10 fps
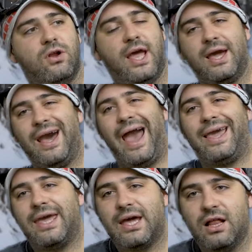you're like
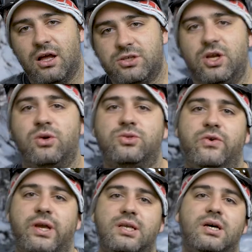hiking a lot. You know,
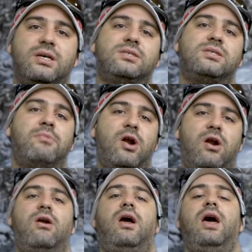during the summer
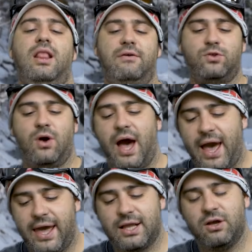I love to
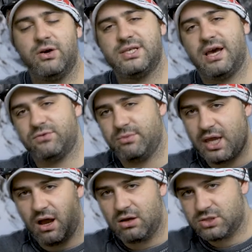hike and always have to
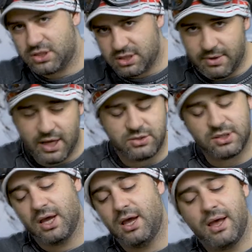be conscious about
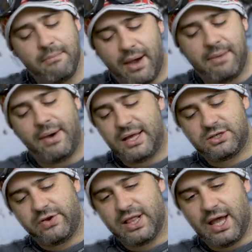my battery